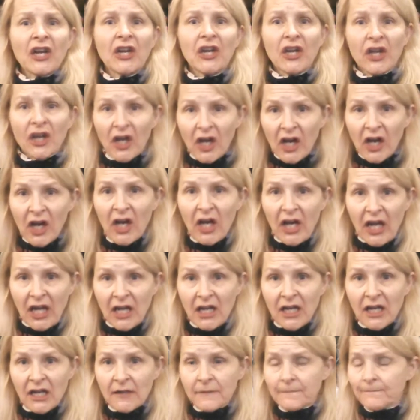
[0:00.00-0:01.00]

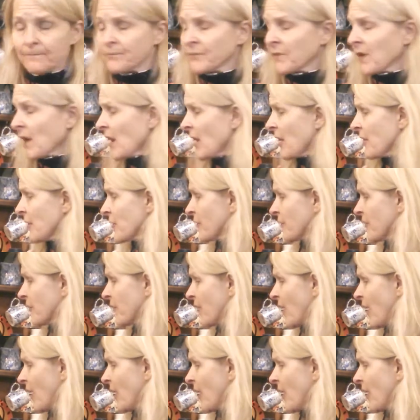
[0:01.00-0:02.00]
good.
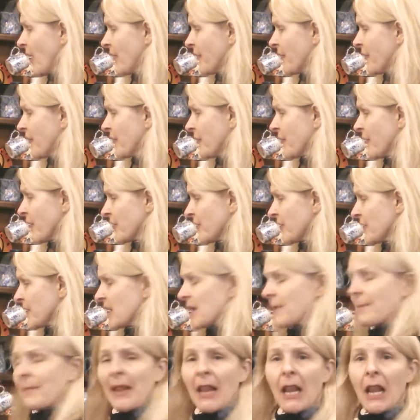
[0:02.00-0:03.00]
There's
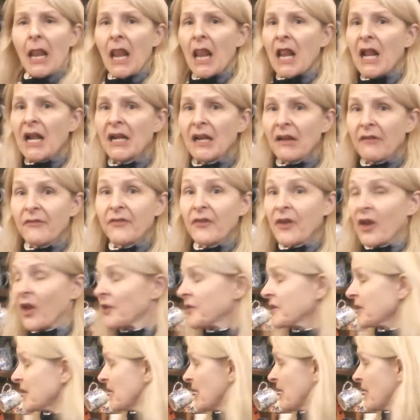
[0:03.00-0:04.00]
certainly plenty of
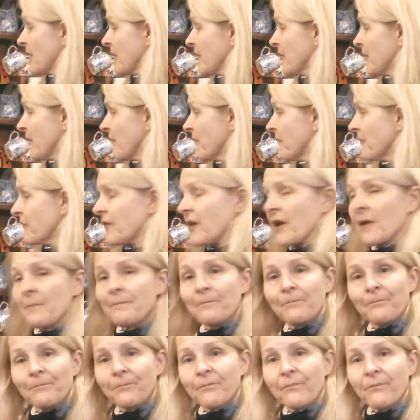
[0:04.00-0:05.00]
saltiness
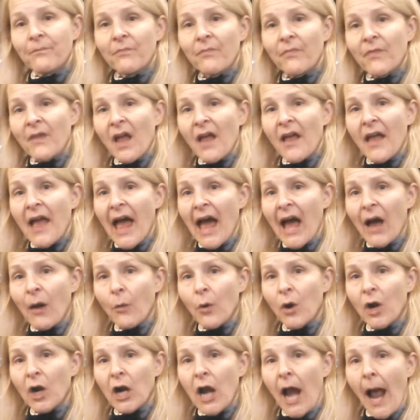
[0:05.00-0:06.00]
from
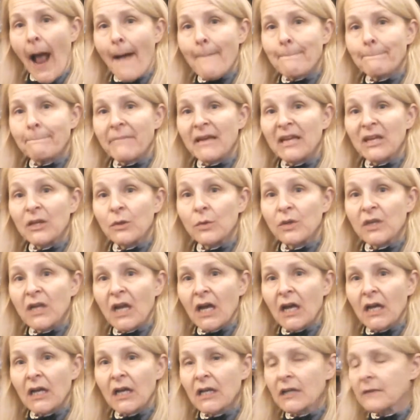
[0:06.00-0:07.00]
our
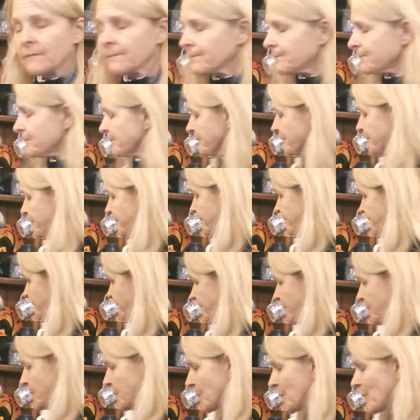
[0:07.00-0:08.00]
bouillon.
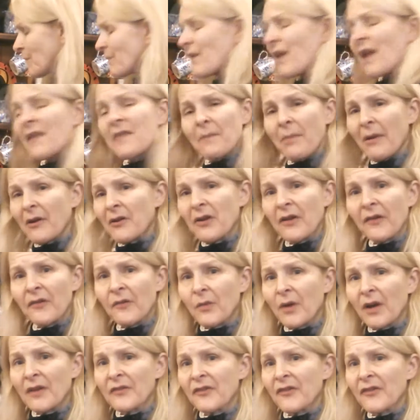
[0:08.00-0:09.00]
And the butternut
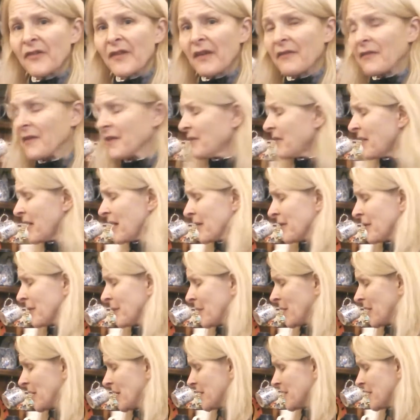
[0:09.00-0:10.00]
squash itself is very
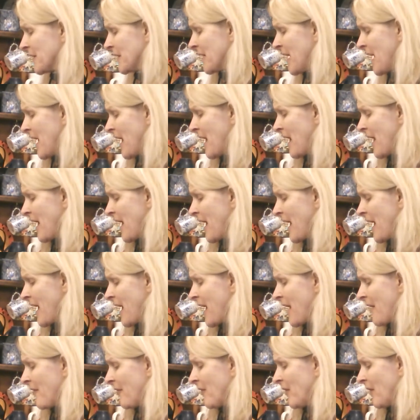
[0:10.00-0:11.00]
sweet.
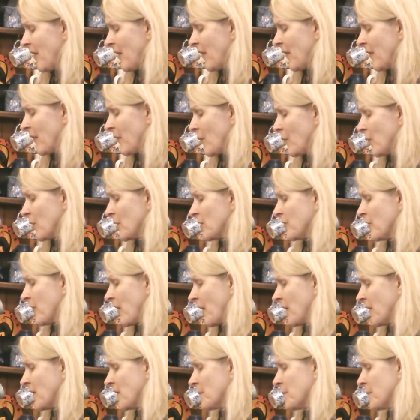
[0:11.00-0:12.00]
And this would
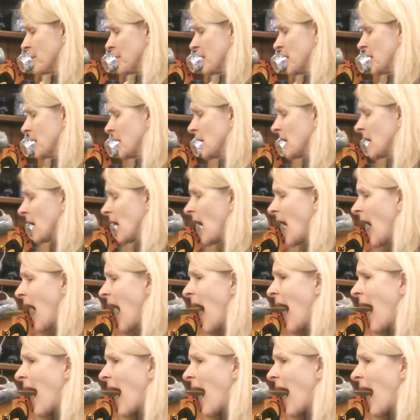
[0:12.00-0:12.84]
just be,